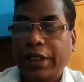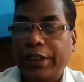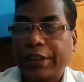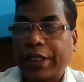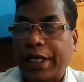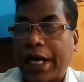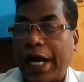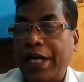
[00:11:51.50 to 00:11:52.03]

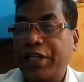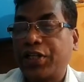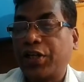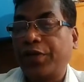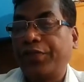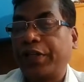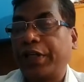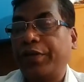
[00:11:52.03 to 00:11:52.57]
the rise
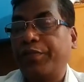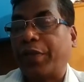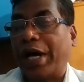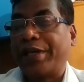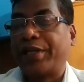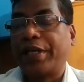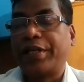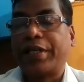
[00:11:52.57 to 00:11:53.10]
of the
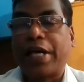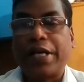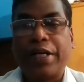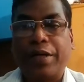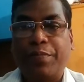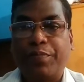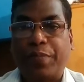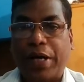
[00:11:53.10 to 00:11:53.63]
Byzantine
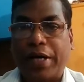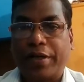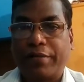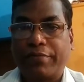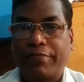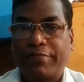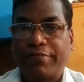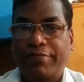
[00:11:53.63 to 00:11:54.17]
Empire.
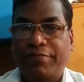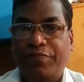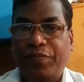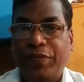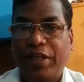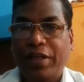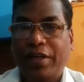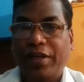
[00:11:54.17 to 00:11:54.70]

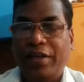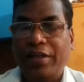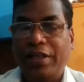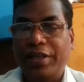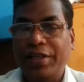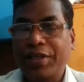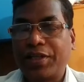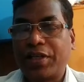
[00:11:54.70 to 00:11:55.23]
In
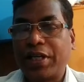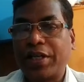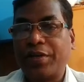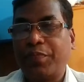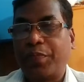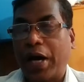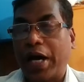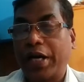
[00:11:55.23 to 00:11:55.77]
the Eastern
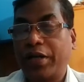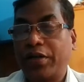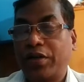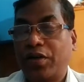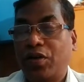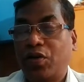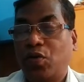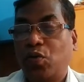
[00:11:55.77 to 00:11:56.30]
Empire
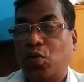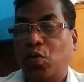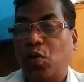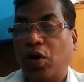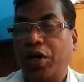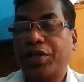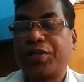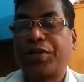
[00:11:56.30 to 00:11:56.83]

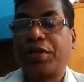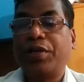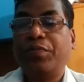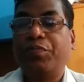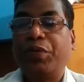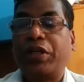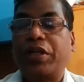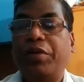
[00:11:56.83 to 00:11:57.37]
was
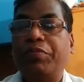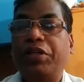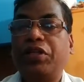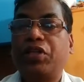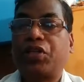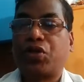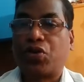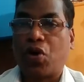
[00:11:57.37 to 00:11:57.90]

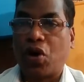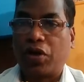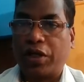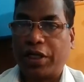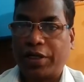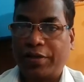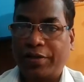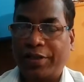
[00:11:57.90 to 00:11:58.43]
becoming
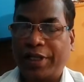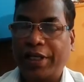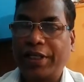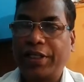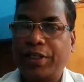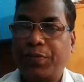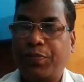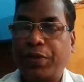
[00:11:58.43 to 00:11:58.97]
stronger,
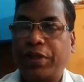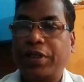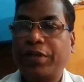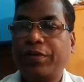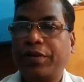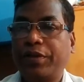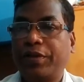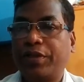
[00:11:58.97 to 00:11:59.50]
Greek
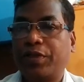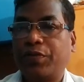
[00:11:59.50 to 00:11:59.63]
speaking.